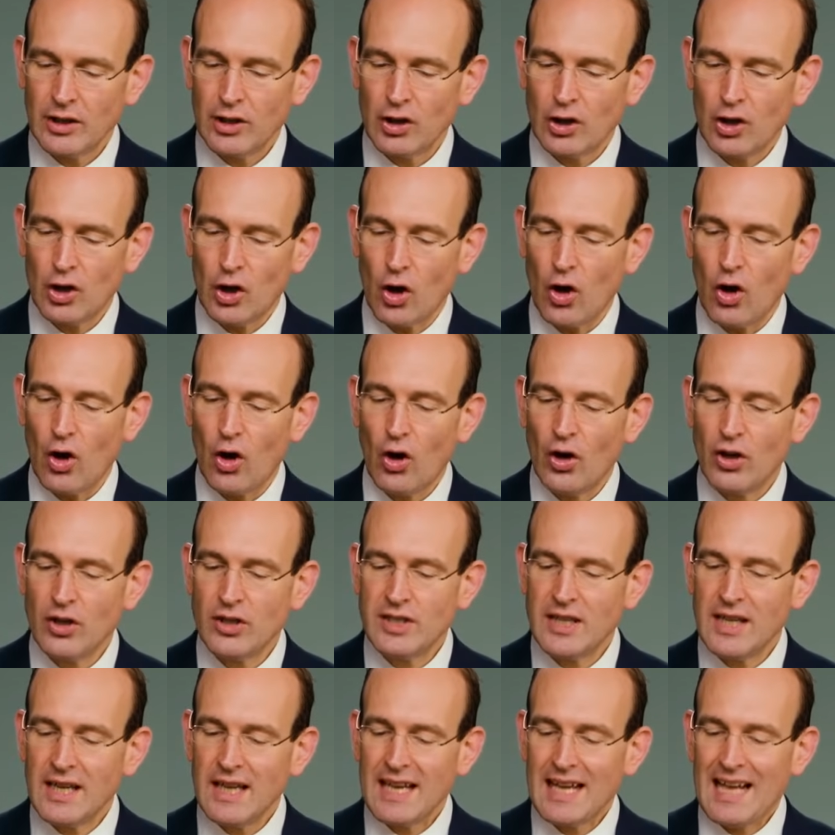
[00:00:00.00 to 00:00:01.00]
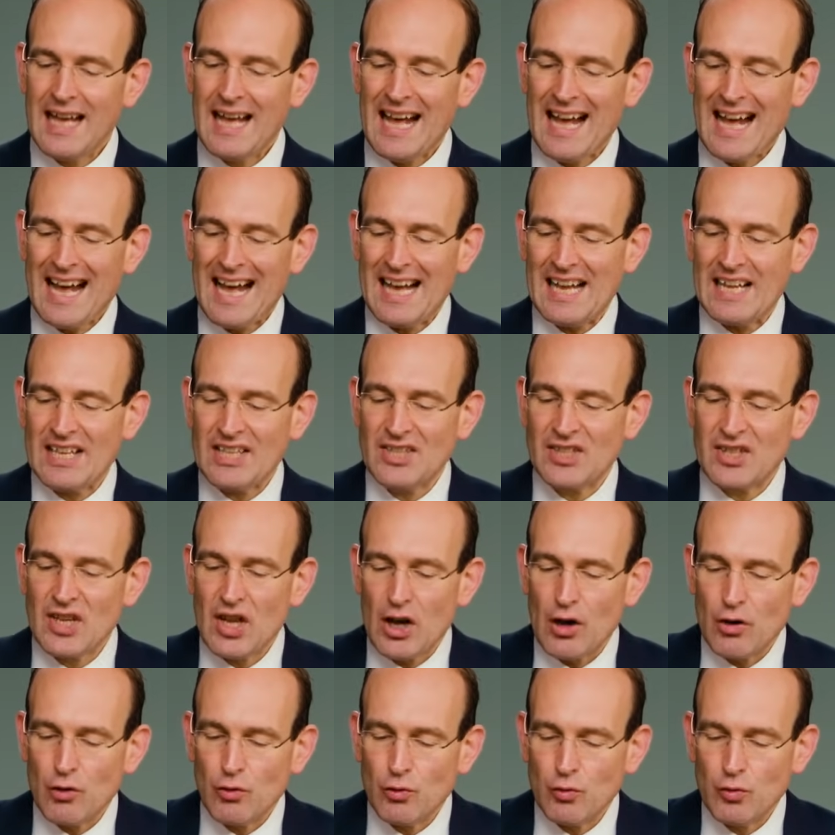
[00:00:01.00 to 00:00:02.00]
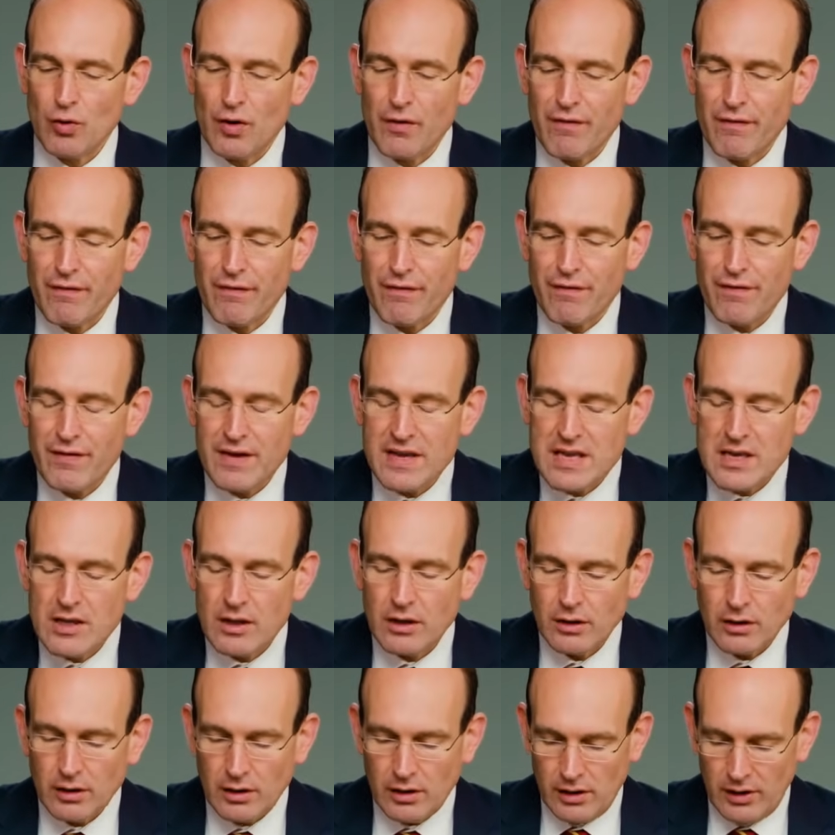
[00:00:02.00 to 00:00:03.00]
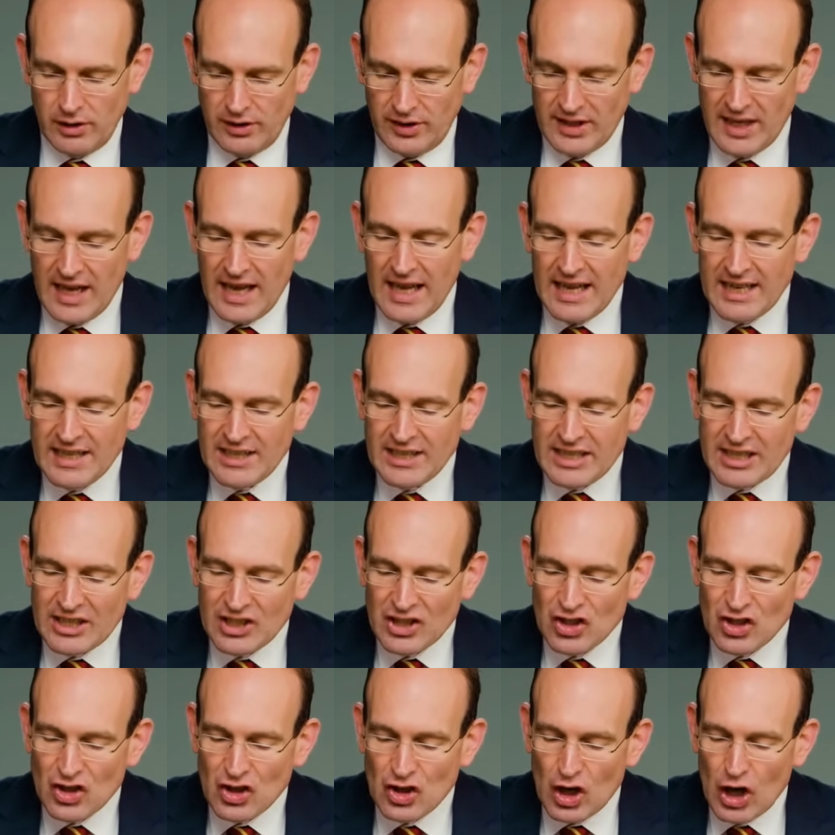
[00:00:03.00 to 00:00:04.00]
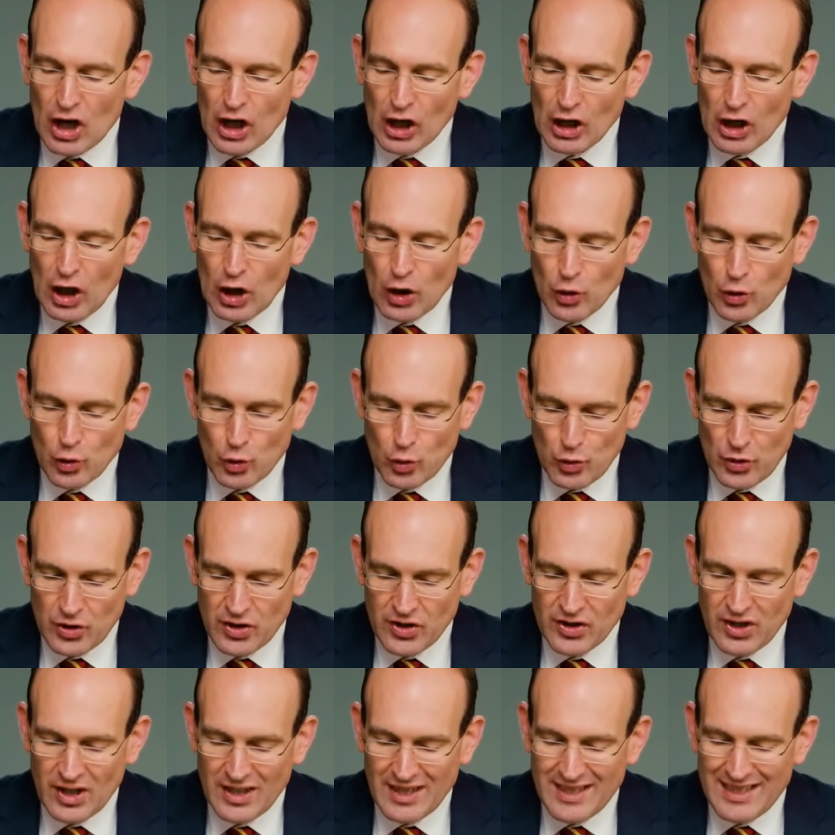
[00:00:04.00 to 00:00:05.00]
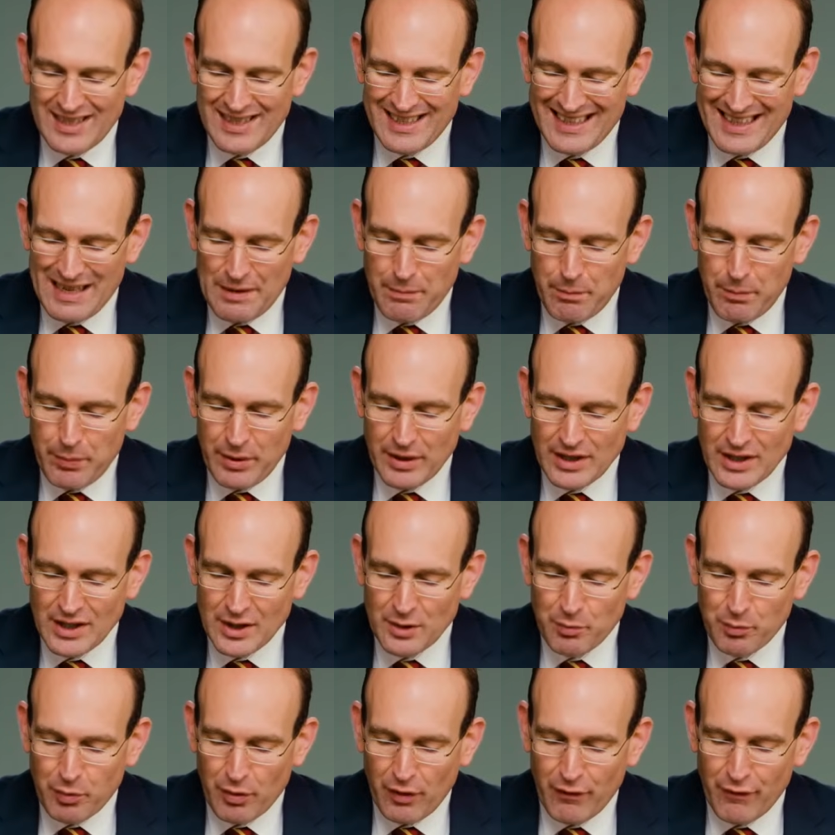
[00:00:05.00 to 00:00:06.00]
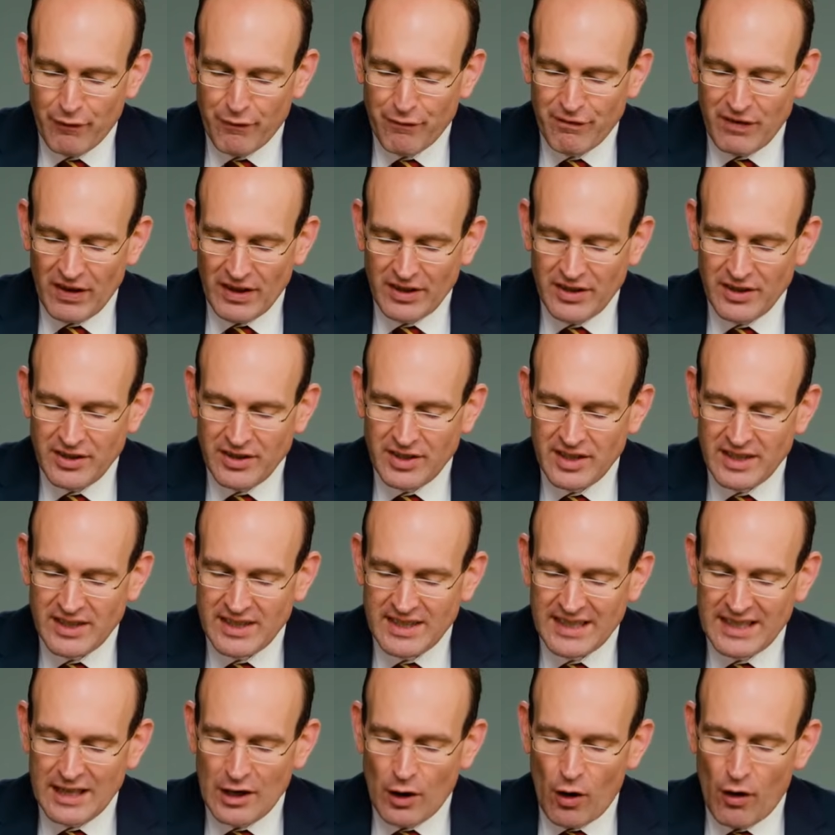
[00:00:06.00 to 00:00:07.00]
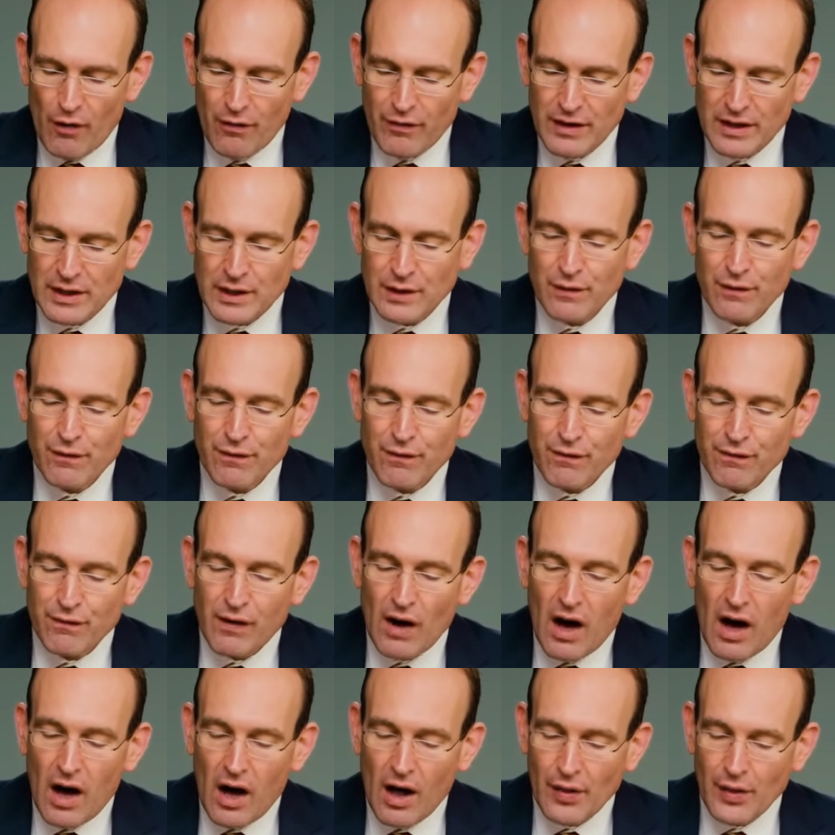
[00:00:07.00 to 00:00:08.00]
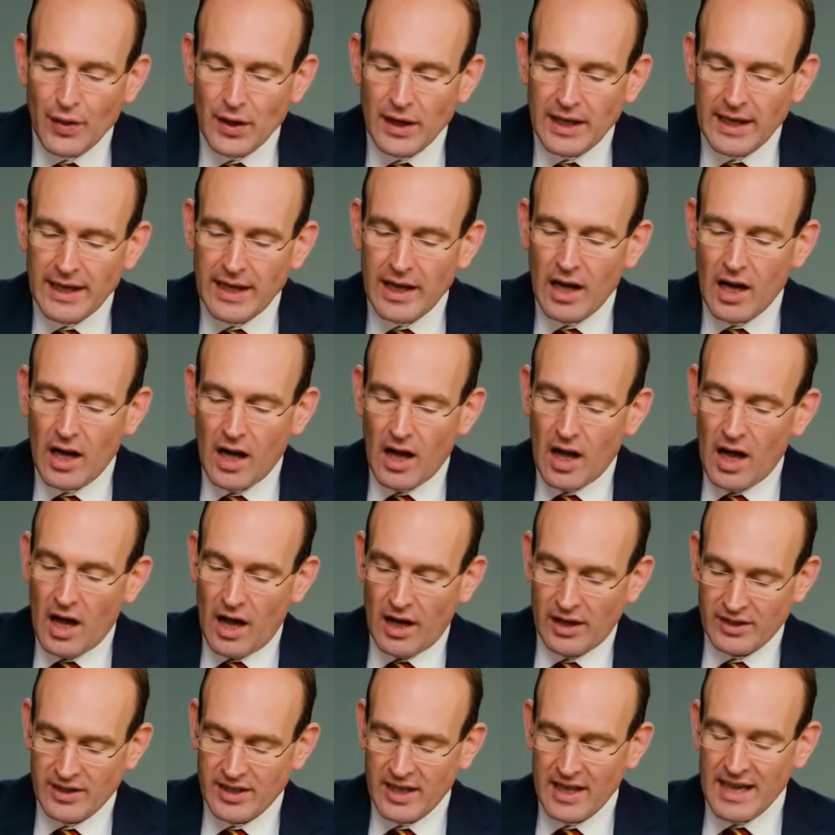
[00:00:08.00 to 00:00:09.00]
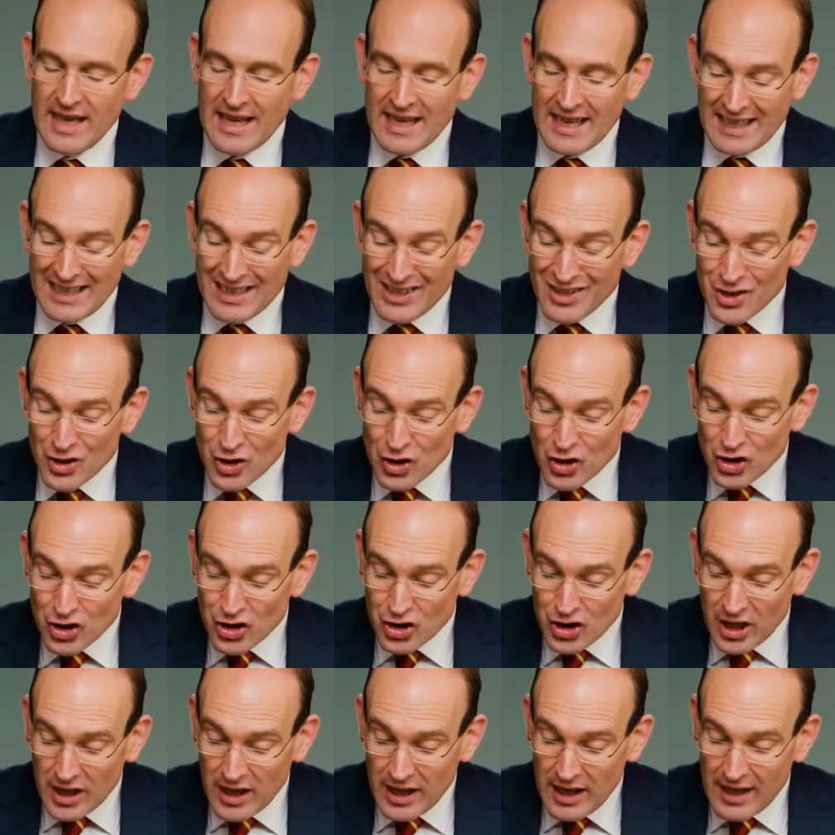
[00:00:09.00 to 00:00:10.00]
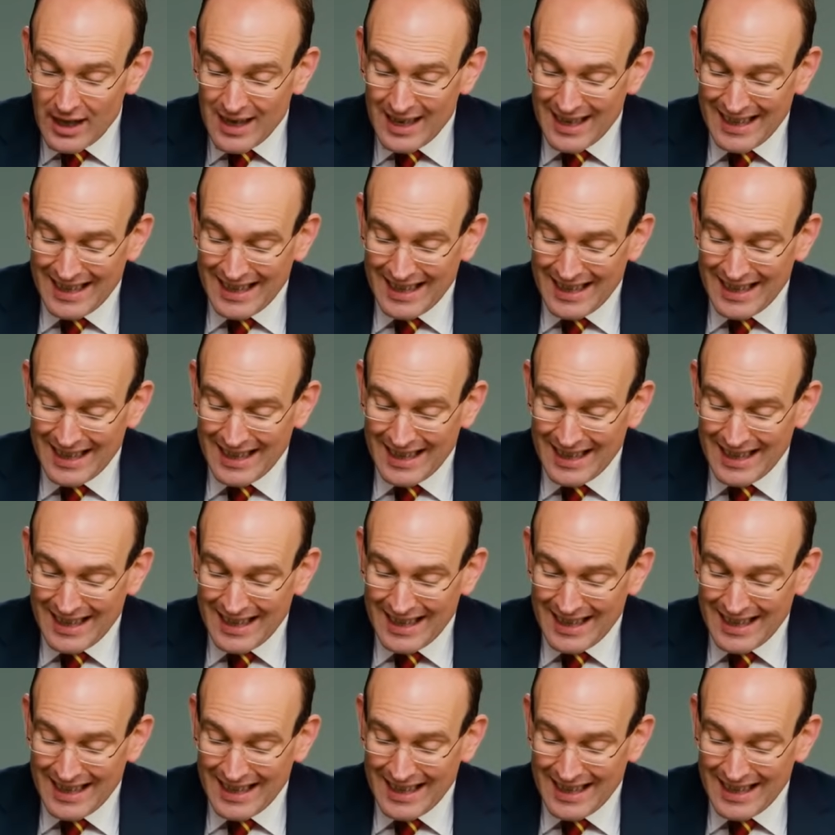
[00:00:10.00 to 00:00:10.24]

God has revealed, disclosed the deepest profundity of his fatherly heart, his sheer